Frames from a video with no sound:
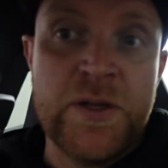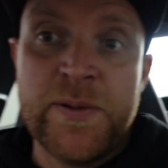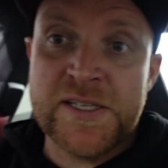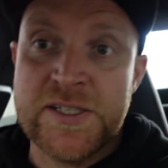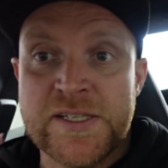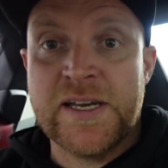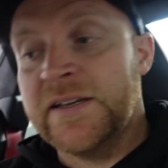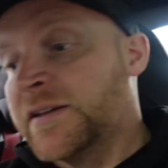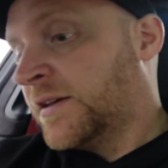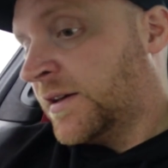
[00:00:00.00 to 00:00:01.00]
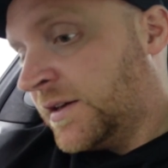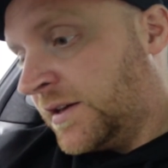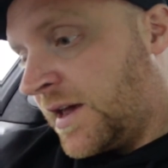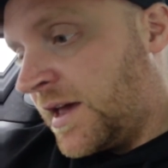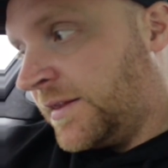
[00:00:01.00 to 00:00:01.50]
on the passenger side,
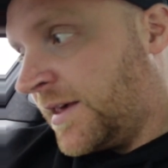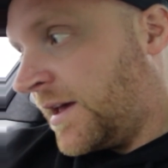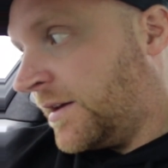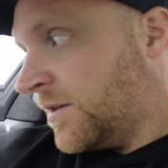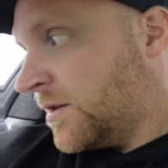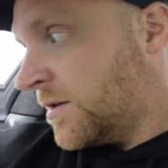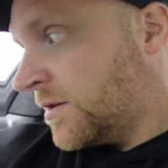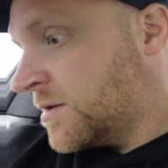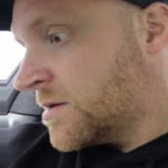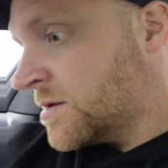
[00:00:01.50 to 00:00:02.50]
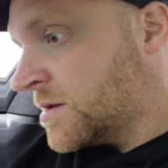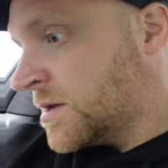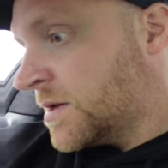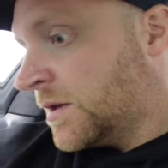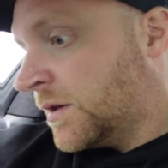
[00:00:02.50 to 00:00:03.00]
and then
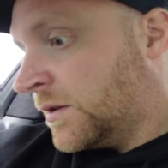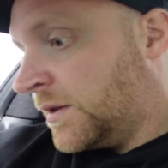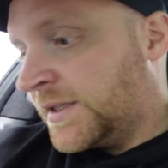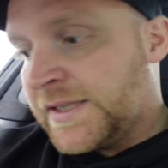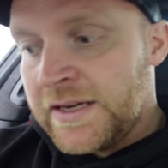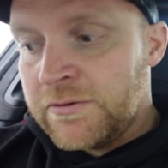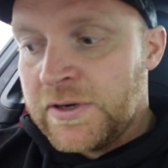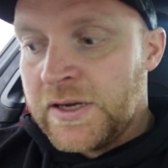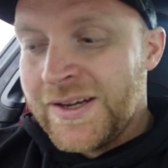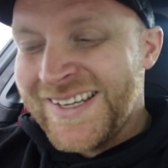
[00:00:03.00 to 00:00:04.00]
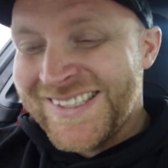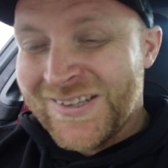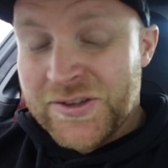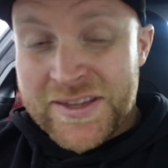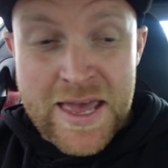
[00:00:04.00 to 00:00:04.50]
the interior is
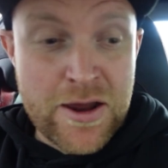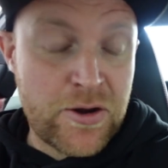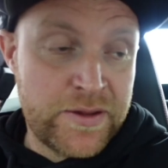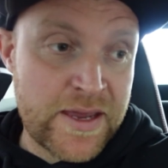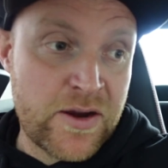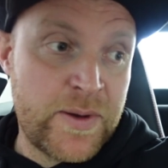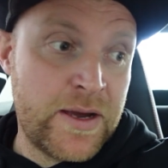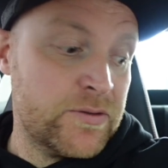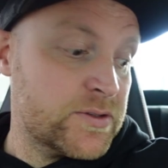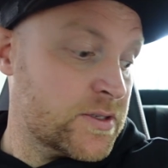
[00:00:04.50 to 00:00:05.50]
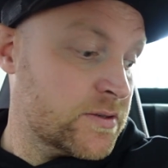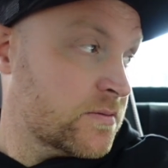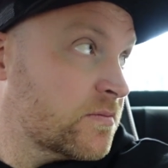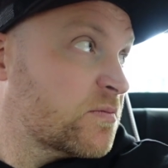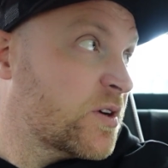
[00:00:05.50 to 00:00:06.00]
there or thereabouts,
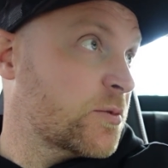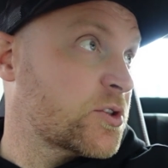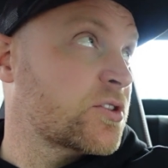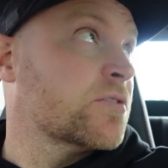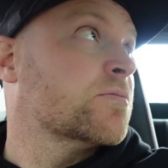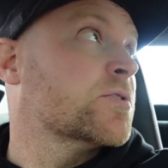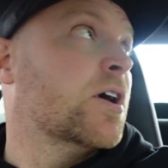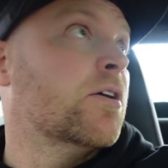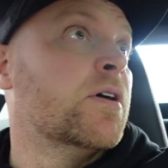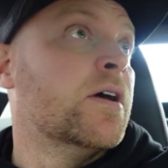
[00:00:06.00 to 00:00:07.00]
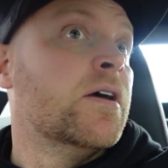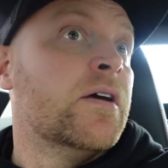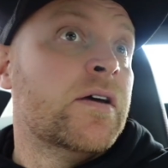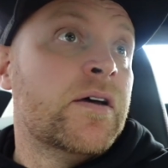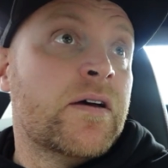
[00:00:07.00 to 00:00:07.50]
pretty much done. So
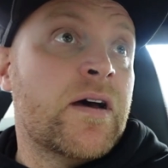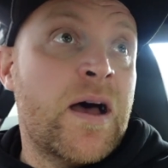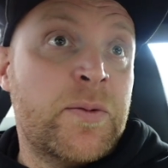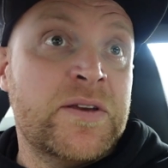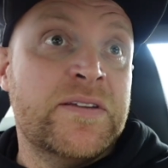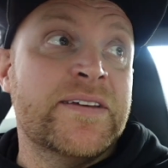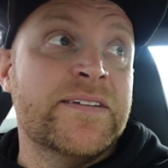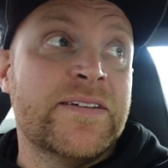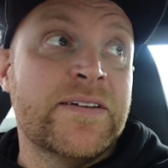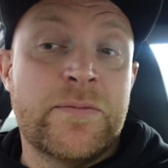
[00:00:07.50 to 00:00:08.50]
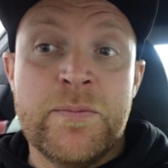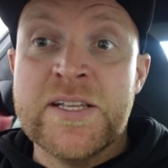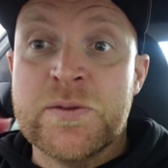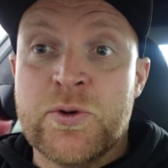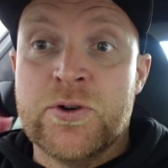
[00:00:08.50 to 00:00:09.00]
happy that
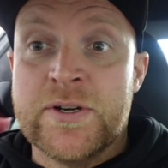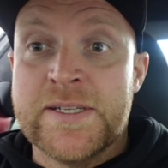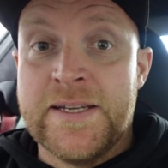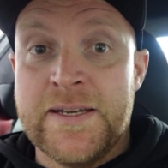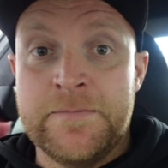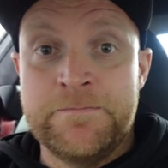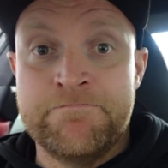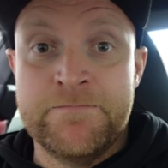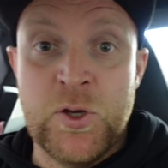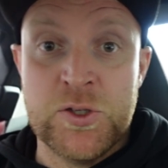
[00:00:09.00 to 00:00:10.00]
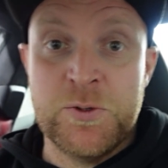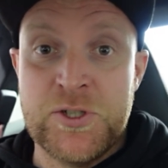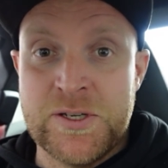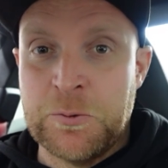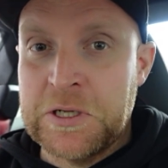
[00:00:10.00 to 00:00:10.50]
made some progress today. Not as
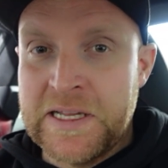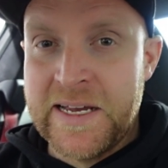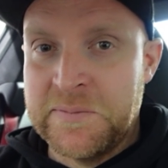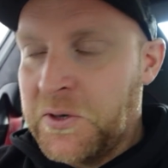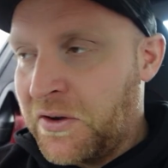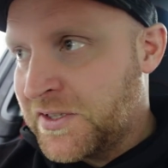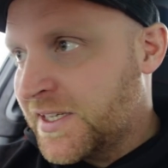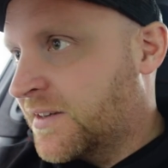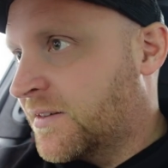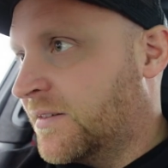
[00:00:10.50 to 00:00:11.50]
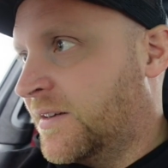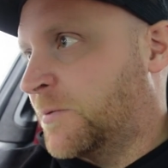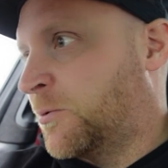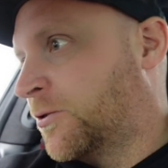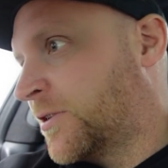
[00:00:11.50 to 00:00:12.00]
much as I would have liked, but obviously
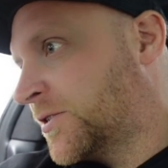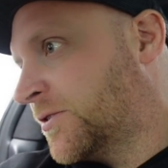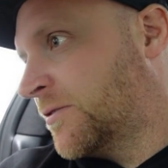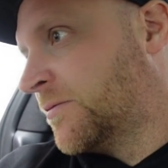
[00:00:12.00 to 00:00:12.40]
it's progress. So